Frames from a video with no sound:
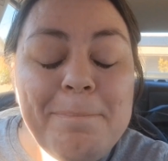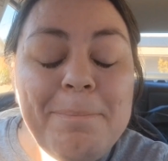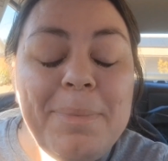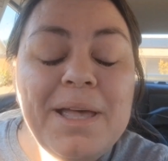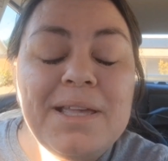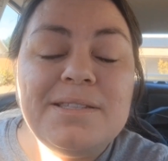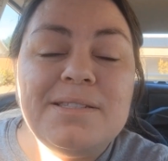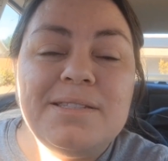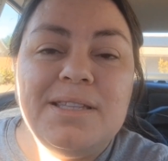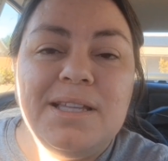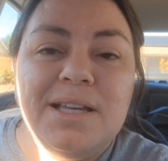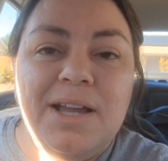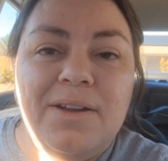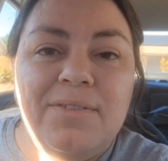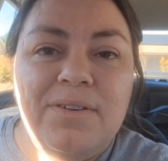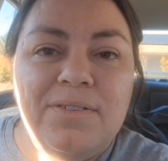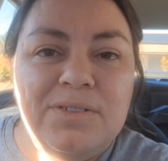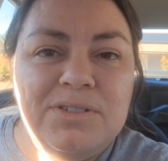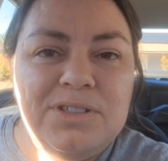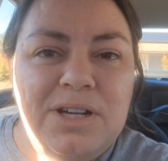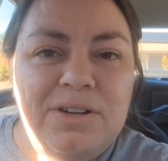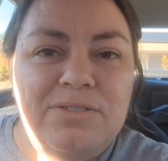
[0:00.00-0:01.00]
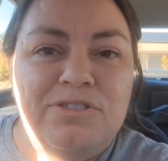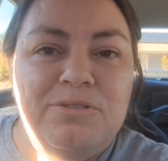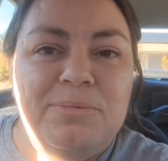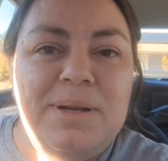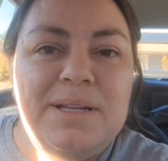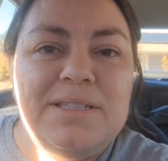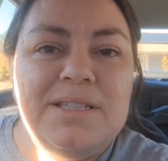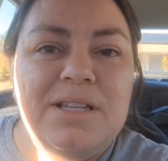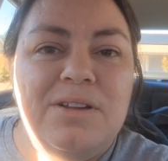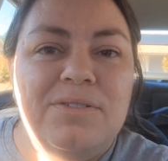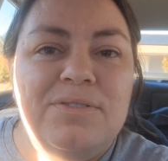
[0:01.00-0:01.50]
Best thing I've ever done for
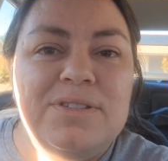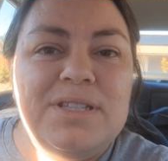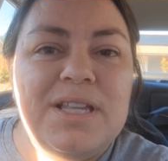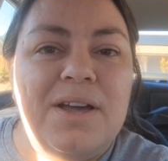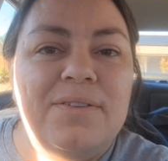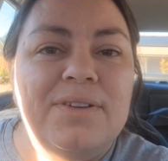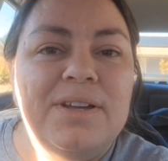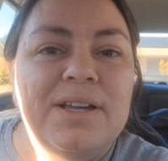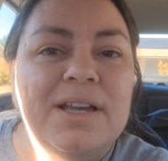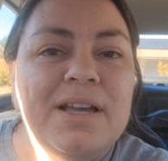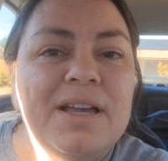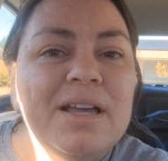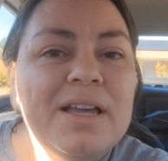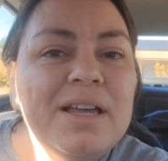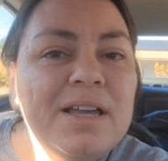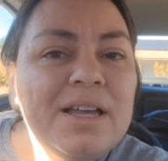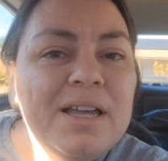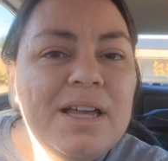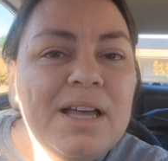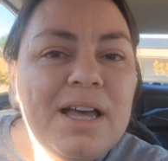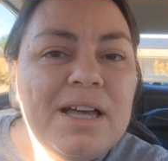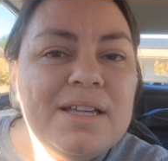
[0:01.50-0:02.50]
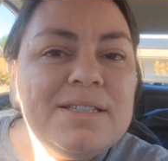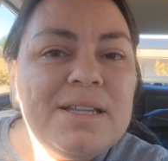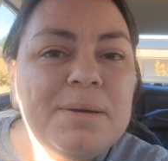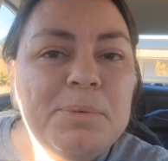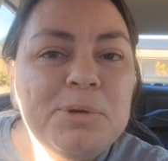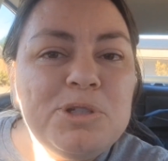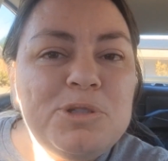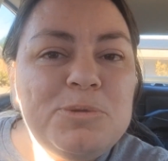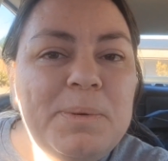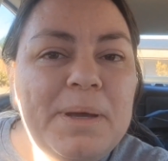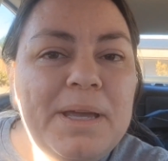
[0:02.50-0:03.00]
myself is having a
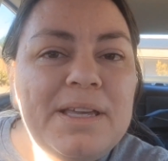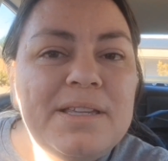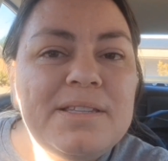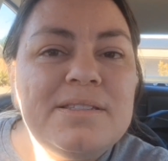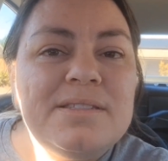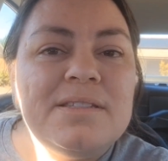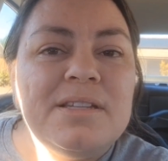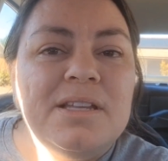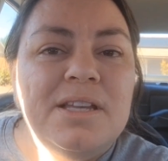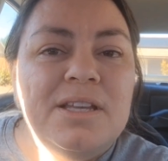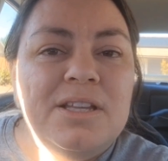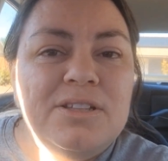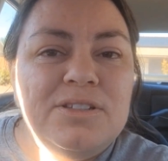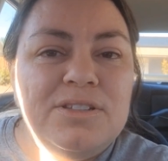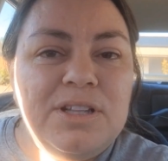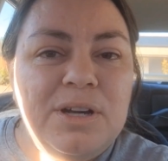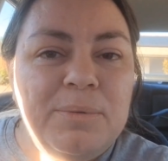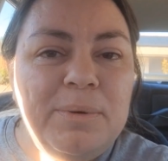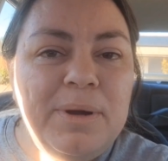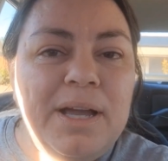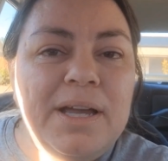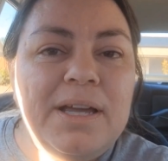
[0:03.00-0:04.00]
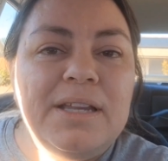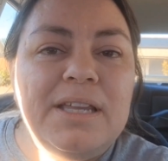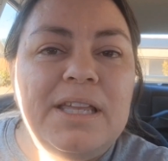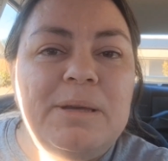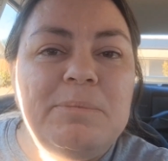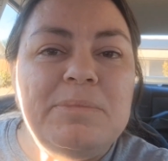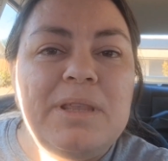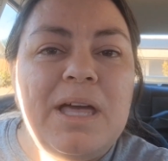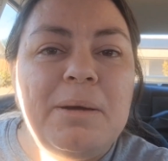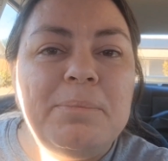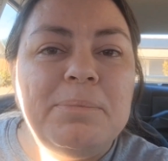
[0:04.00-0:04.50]
separate space, so that way I can
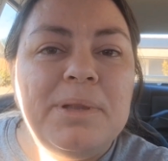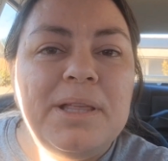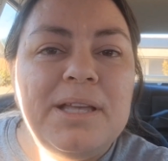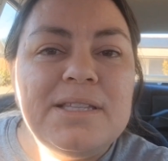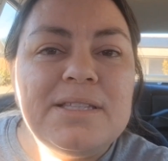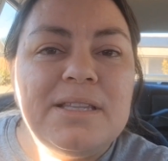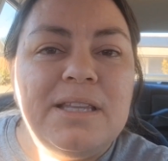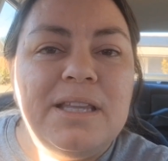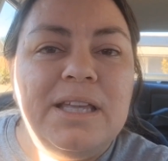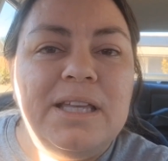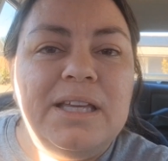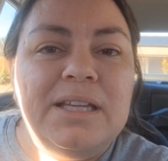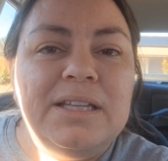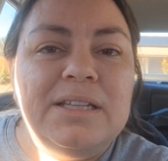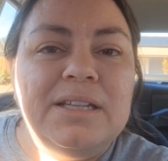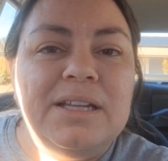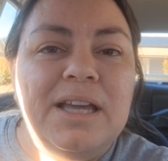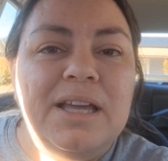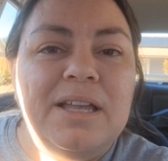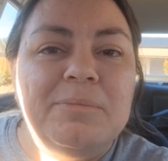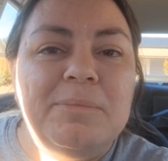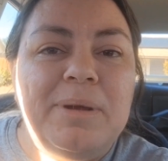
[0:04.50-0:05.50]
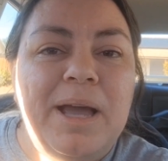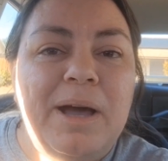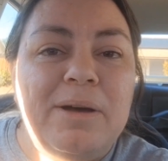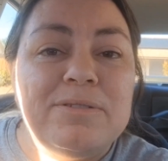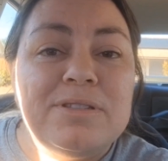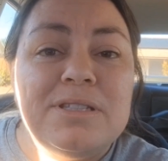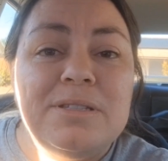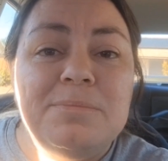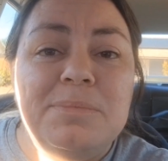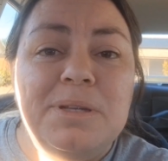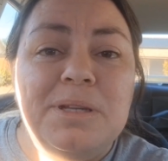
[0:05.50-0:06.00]
keep that place clean, and my
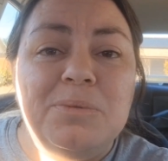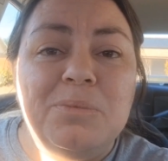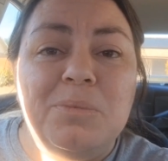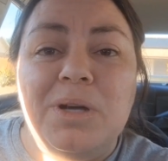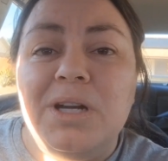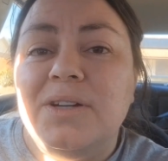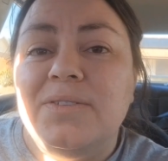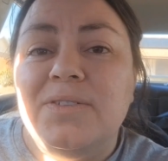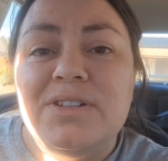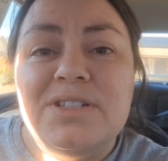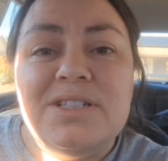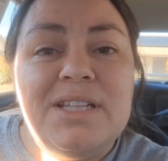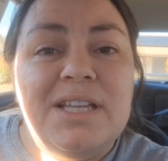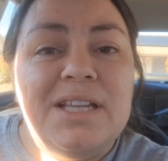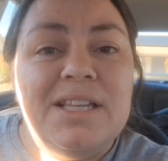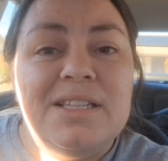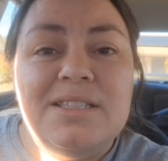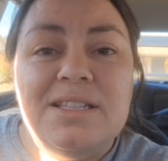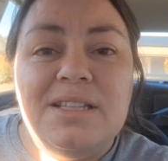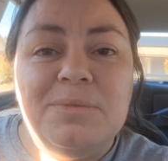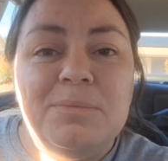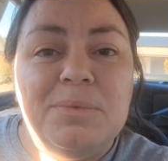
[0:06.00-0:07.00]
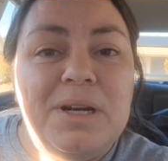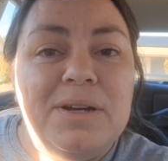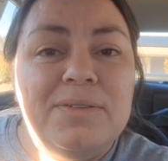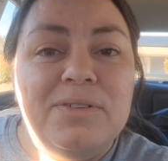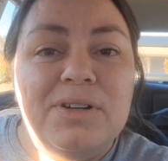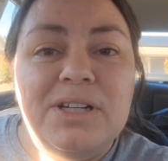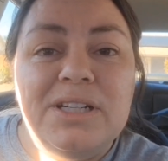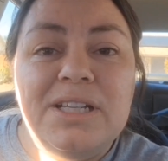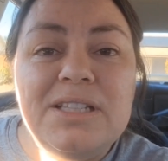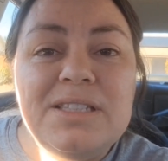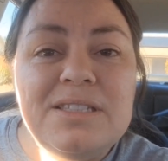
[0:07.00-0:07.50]
house can be in whatever state it's in
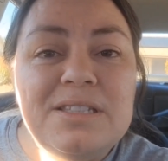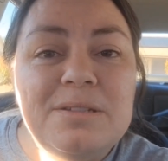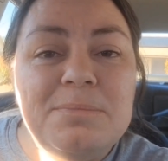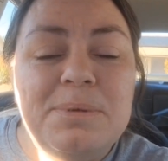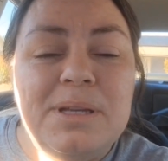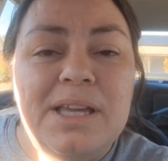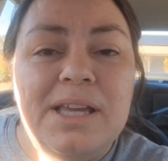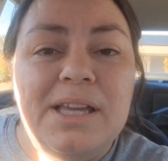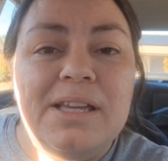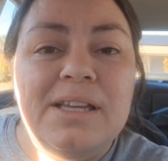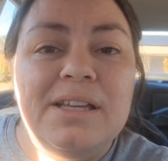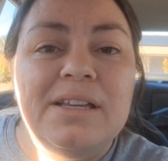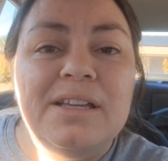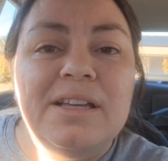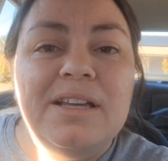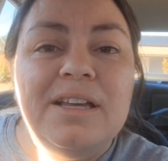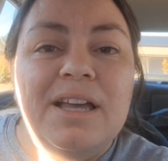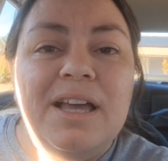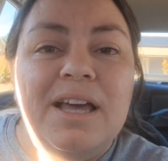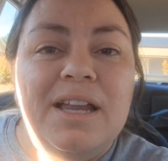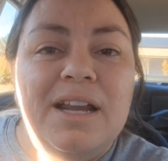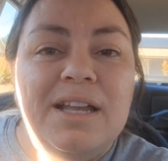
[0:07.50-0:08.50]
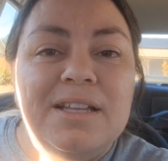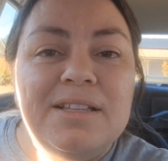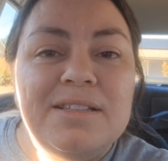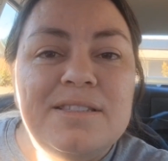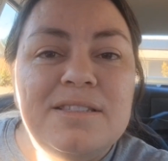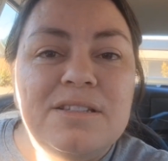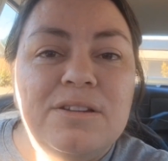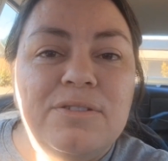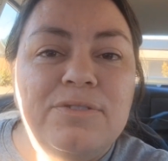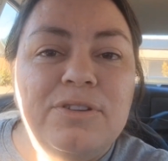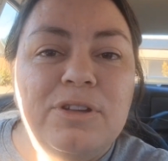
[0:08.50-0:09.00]
whenever it needs to be, and I can
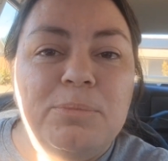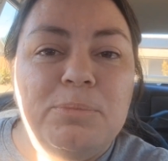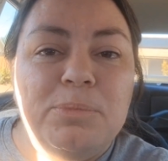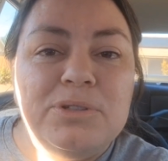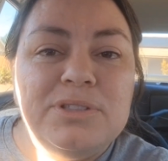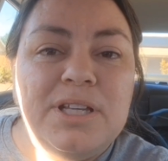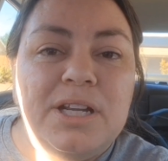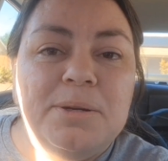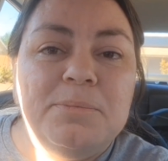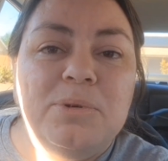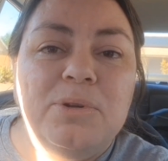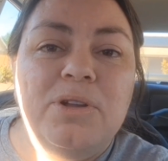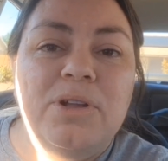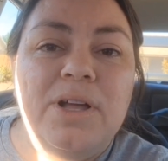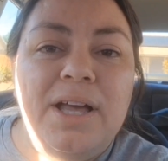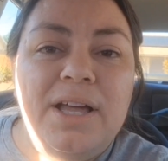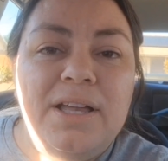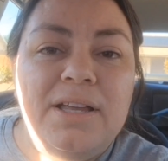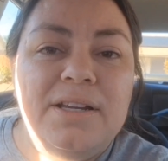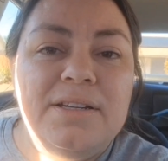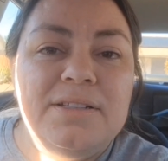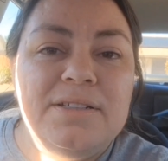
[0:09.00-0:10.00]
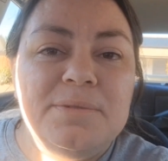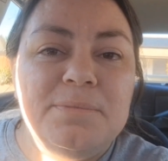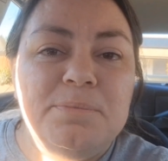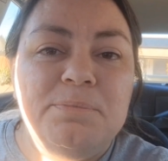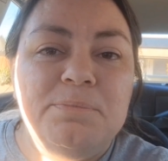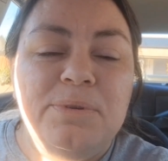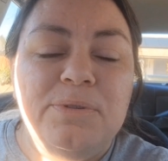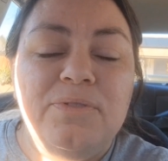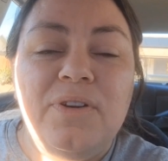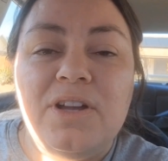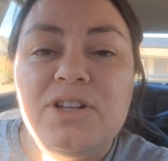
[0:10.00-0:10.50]
still feel presentable and
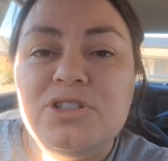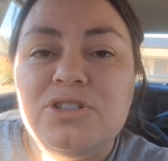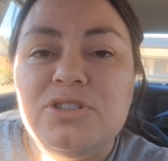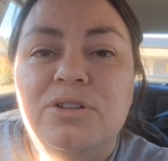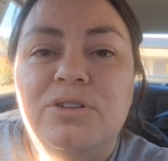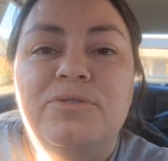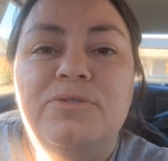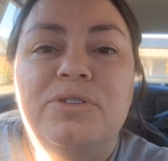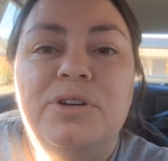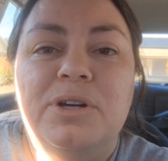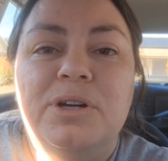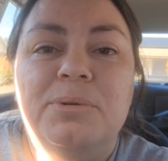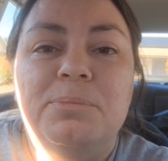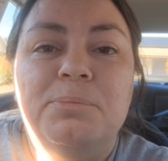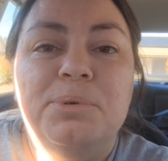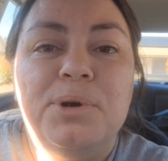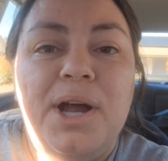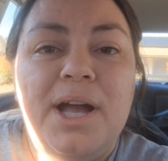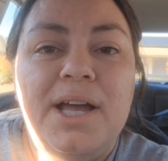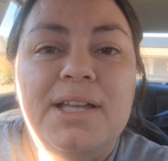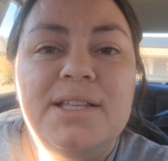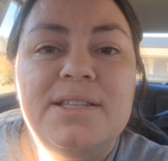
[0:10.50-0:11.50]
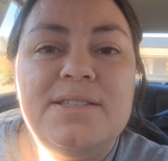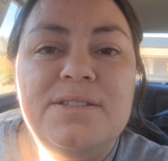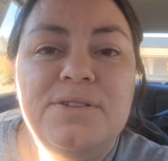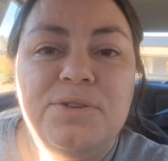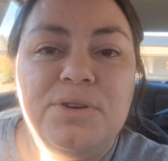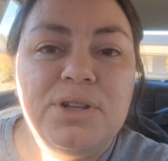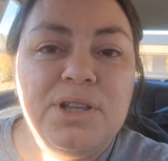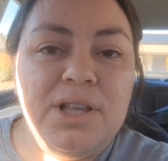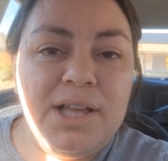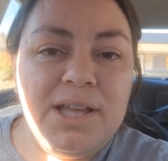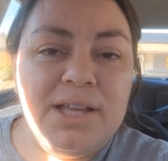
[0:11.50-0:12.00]
professional for brides
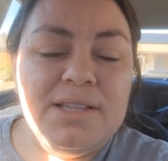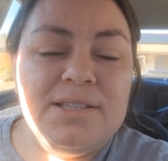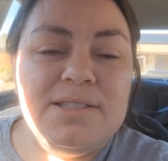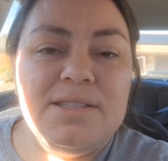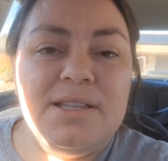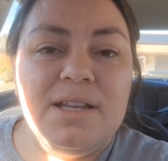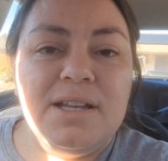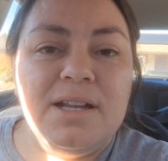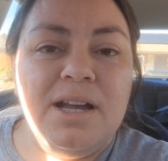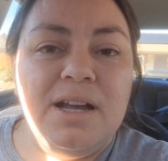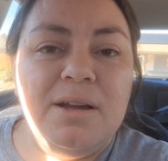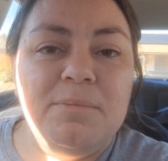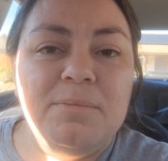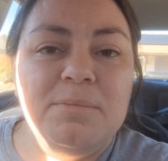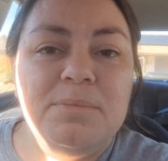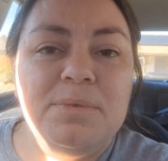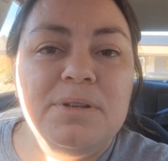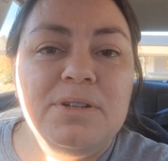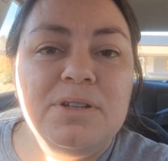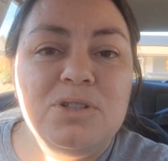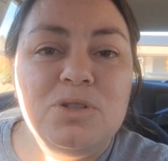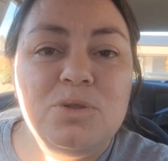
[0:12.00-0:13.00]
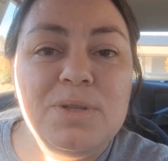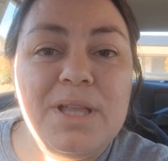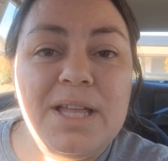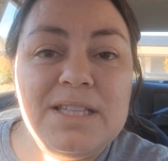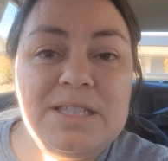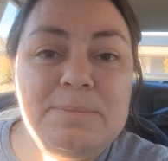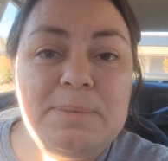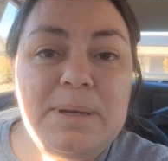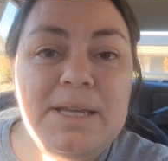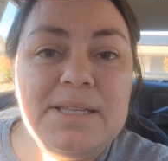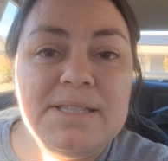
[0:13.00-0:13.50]
or clients that come to
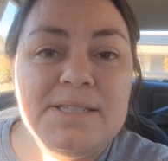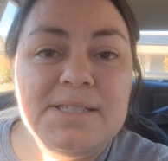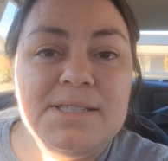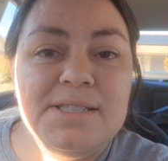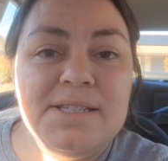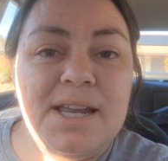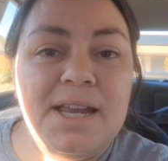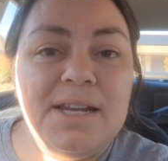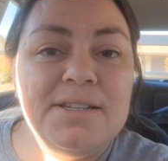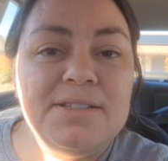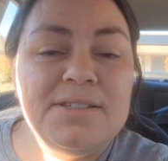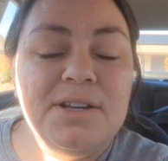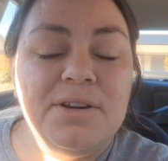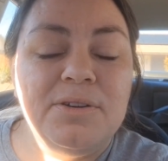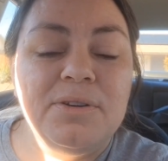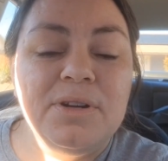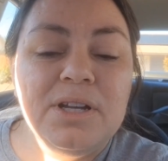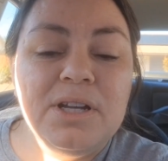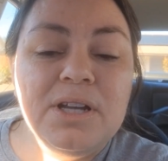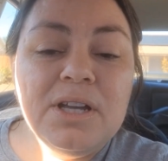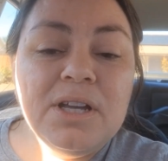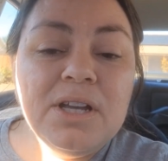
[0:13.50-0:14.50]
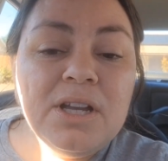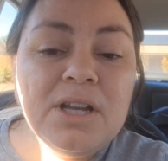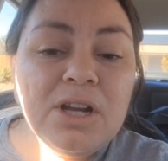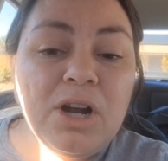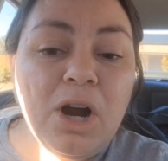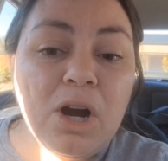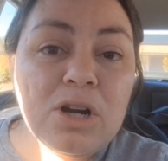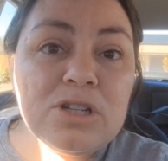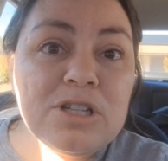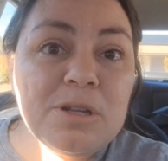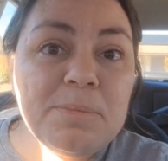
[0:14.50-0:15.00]
that space instead. So
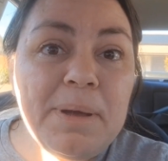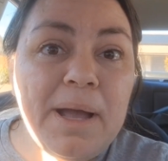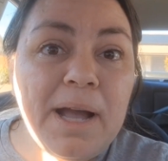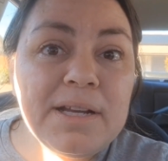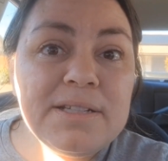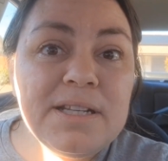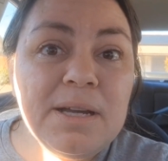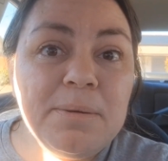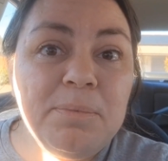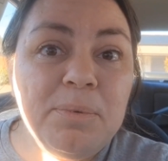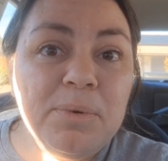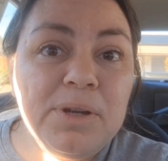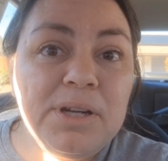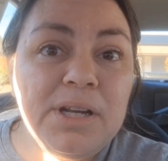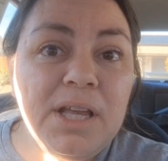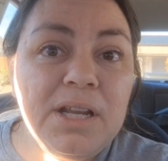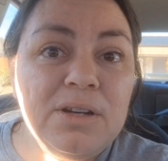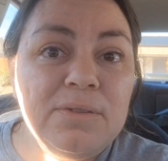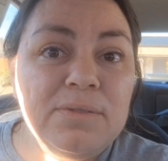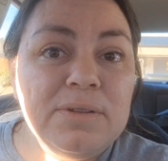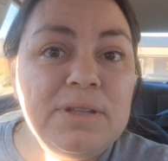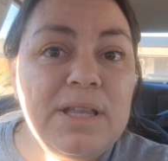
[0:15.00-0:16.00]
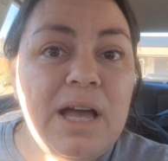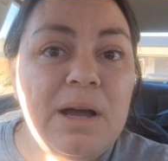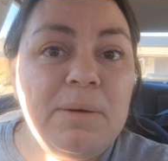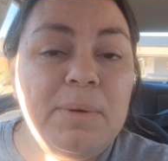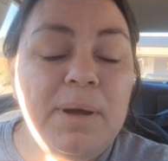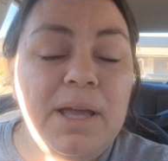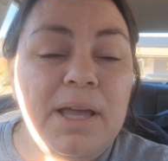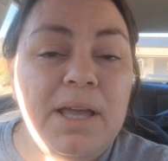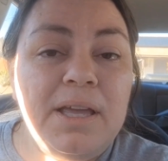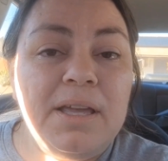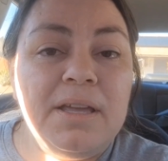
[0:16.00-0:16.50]
car's all packed up. We're going to head over that
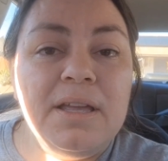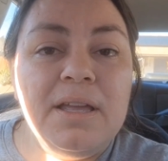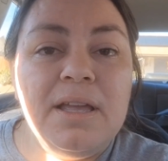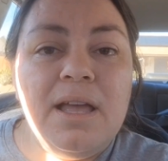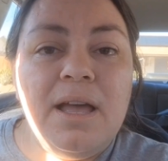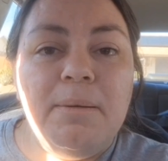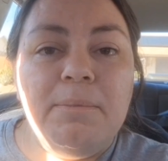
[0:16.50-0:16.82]
way.